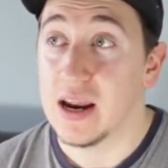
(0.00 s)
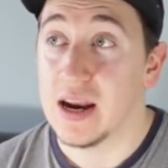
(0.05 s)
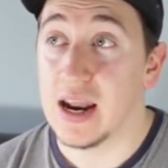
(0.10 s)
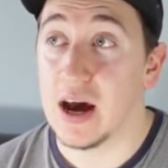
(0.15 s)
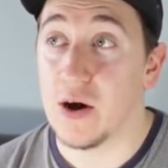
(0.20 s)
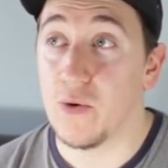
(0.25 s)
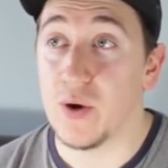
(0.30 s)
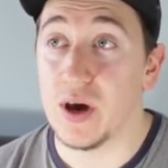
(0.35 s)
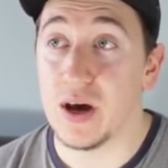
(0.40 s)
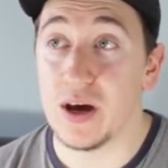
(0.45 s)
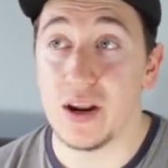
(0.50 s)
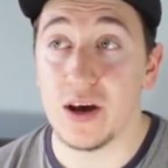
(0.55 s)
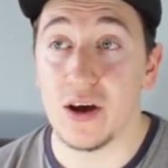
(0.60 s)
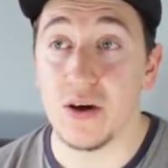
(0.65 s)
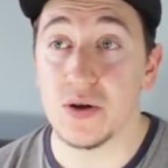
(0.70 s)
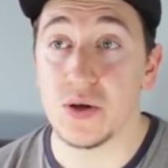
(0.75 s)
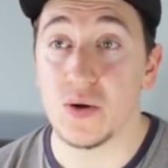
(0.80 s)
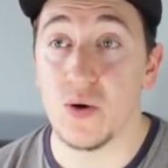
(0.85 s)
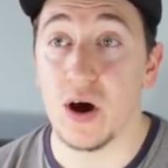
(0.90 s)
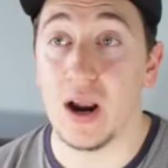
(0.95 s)
Now we're going to
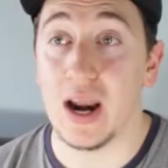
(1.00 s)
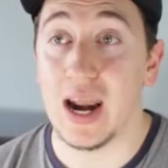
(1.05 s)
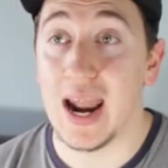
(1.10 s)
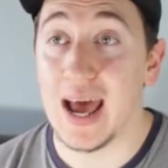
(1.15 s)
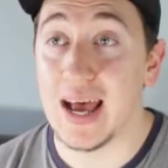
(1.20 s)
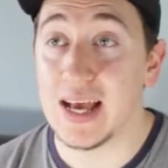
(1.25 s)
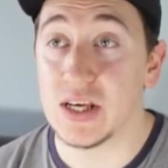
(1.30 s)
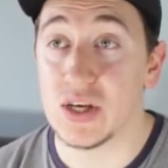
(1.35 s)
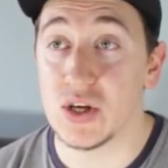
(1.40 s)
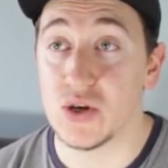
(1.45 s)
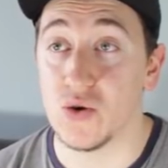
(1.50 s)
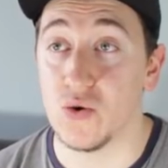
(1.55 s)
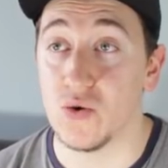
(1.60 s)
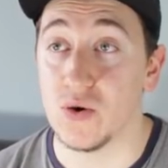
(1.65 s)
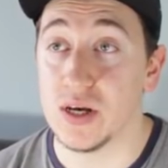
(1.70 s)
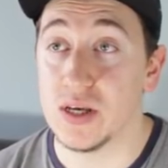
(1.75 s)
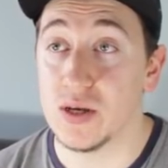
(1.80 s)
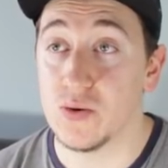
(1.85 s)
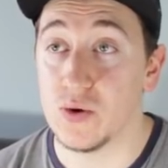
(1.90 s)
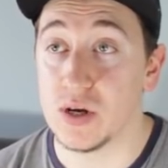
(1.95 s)
go to our last
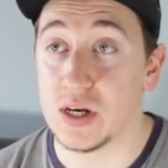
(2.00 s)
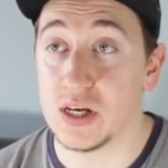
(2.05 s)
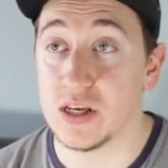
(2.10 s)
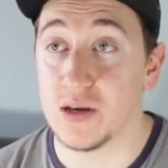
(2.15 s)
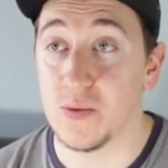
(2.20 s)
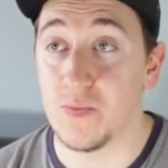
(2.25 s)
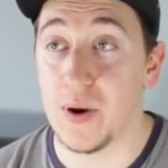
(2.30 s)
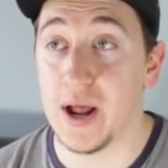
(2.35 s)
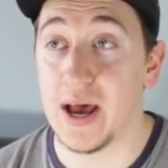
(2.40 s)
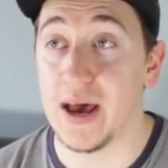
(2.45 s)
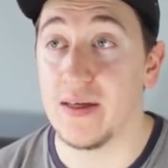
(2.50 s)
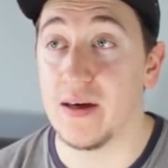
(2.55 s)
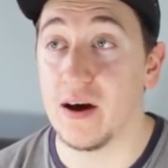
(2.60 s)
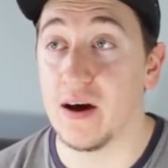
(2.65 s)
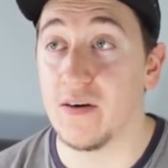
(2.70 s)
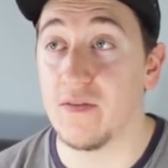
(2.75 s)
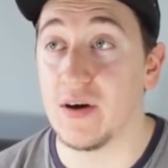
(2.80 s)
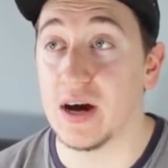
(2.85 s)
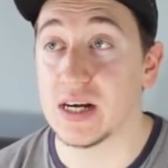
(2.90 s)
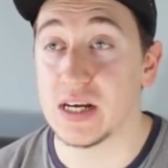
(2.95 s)
choice, which is a player that
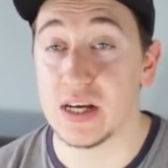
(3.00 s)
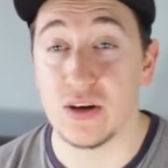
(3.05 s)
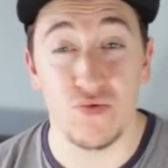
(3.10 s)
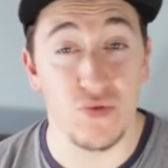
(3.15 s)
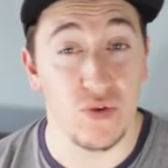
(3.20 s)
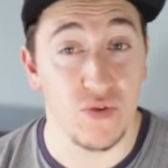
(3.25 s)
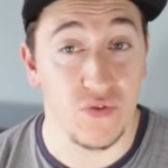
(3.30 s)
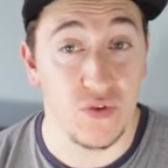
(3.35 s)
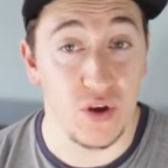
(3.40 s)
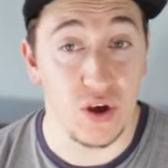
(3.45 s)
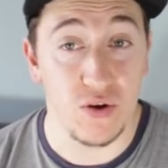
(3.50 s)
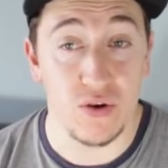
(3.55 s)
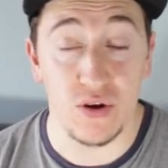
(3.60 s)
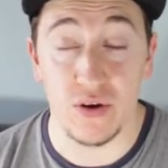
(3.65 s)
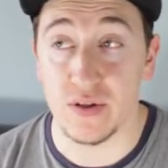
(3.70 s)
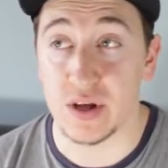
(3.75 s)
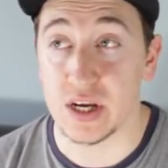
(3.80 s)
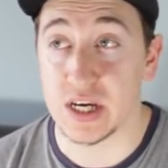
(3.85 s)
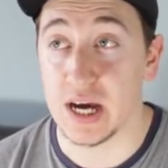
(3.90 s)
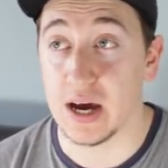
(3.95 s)
I've actually reviewed
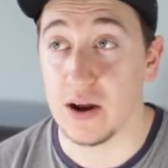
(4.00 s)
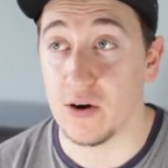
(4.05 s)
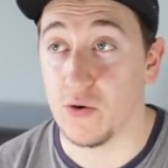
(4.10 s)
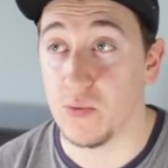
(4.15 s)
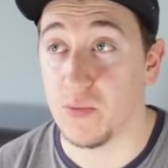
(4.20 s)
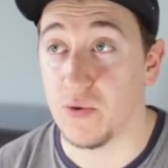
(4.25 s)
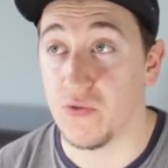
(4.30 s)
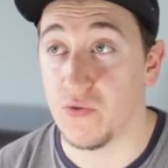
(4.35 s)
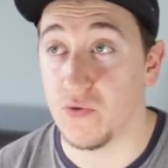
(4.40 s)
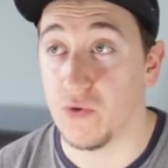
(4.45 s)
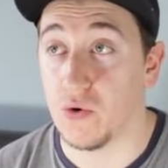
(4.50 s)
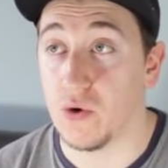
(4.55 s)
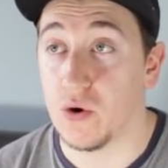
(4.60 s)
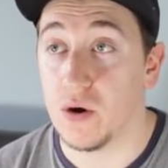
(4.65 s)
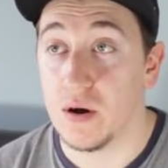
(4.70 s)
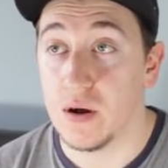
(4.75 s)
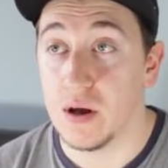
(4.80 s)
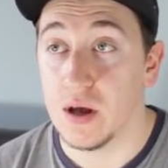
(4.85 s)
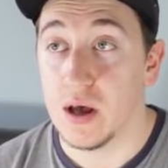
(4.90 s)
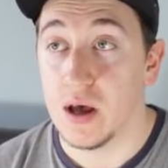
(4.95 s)
on the channel
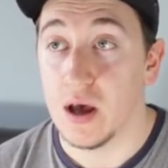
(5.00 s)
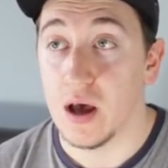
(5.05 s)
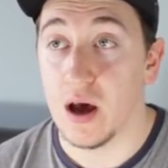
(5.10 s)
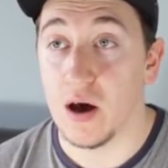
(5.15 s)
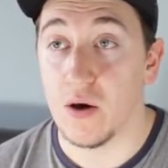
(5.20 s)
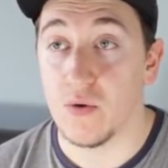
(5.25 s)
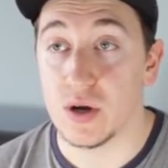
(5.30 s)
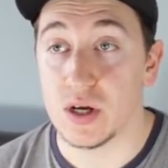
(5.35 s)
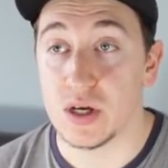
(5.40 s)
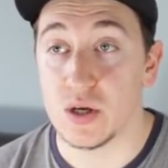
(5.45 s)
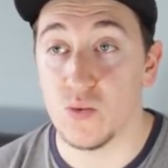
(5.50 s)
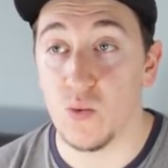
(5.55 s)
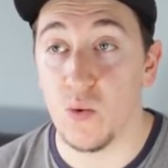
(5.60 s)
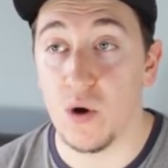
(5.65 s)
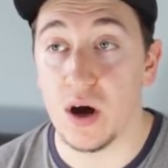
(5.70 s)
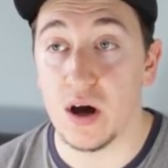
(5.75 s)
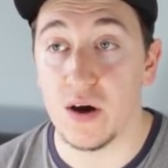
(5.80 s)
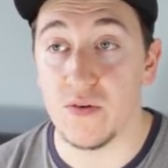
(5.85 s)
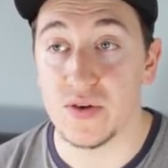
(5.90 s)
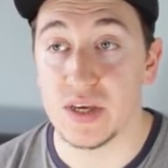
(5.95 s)
before, which is
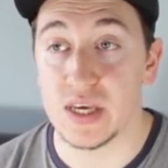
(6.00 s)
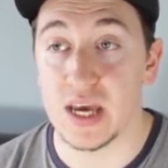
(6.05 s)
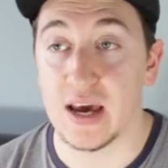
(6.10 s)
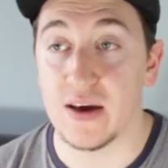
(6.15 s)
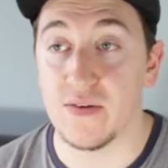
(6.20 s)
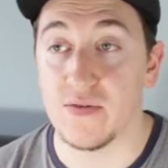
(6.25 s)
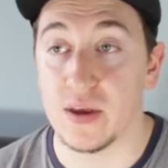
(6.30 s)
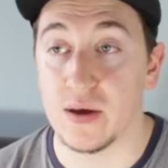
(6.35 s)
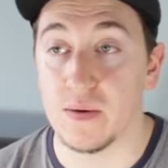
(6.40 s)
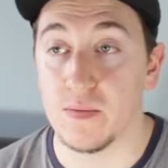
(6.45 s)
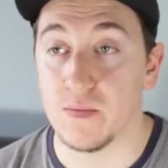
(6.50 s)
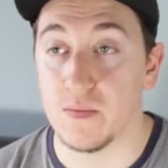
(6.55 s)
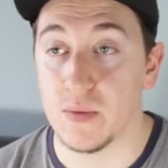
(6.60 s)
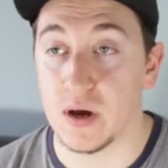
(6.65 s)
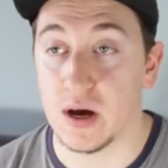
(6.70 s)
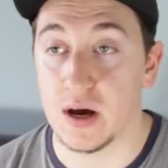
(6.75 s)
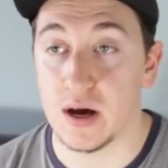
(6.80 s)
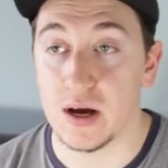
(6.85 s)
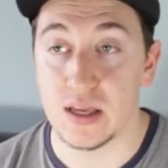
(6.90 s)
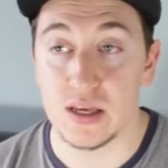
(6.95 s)
why I've saved him
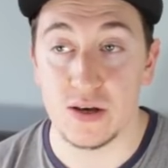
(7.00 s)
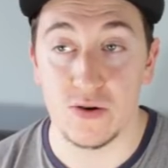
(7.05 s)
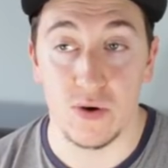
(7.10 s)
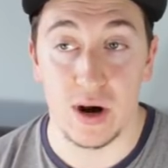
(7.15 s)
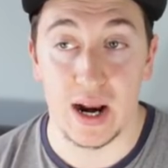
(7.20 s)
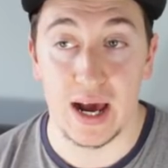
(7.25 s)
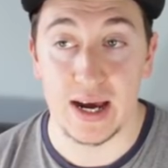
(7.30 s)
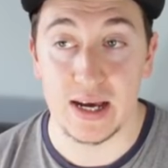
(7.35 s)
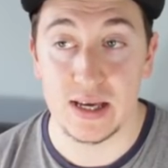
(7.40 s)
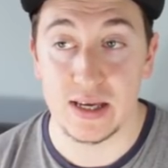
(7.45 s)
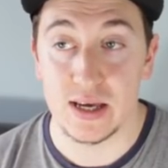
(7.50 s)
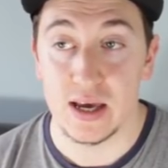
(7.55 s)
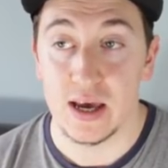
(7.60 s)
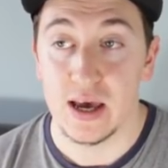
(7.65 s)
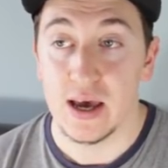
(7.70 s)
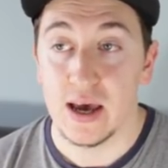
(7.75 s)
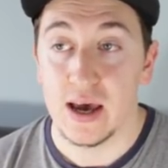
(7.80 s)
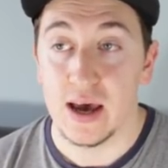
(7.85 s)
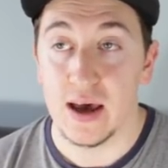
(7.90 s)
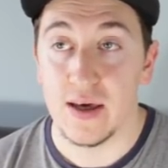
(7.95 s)
till last.
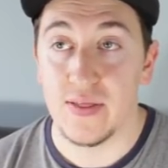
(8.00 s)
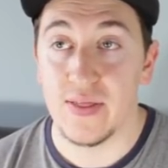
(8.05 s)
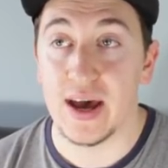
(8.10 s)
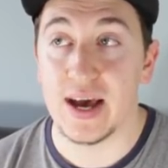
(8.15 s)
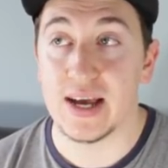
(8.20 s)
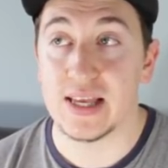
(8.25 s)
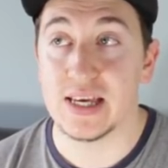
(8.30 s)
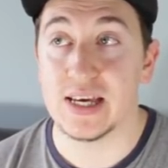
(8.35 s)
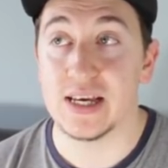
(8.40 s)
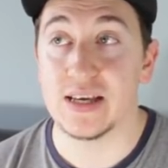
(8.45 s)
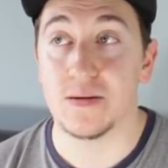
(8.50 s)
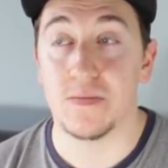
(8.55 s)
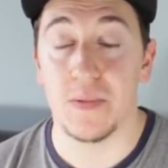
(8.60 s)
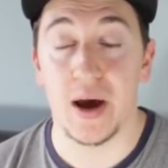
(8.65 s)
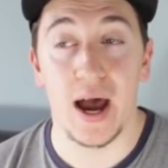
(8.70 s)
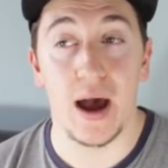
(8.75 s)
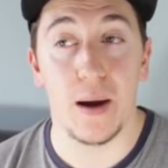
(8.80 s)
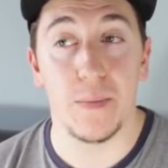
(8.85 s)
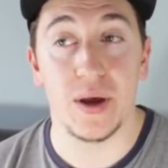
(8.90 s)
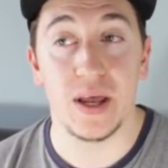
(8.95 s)
And that is
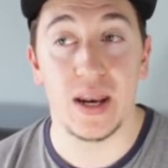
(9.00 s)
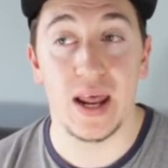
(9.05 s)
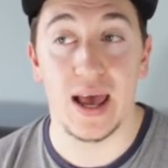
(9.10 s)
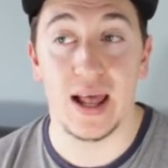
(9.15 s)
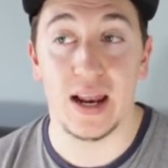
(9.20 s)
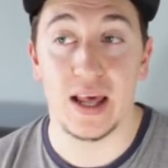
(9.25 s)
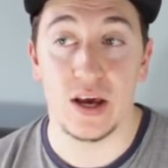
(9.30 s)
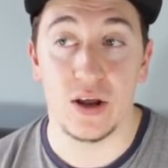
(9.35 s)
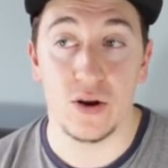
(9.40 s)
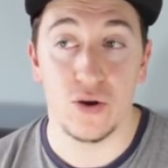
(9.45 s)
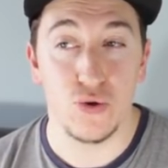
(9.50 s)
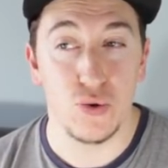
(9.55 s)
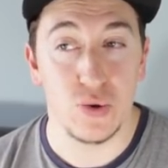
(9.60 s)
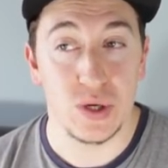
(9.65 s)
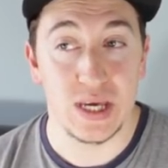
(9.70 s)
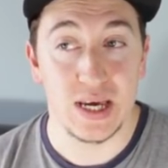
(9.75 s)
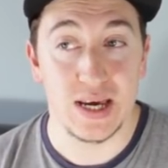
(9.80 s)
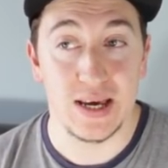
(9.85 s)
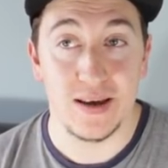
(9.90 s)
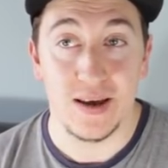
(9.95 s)
Mohammed
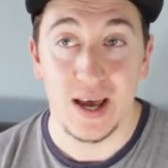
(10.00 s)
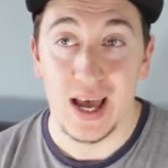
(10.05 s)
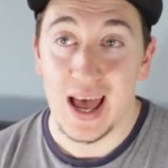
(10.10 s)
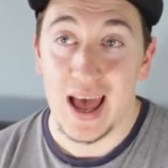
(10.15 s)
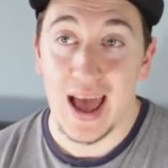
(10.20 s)
Elyounoussi,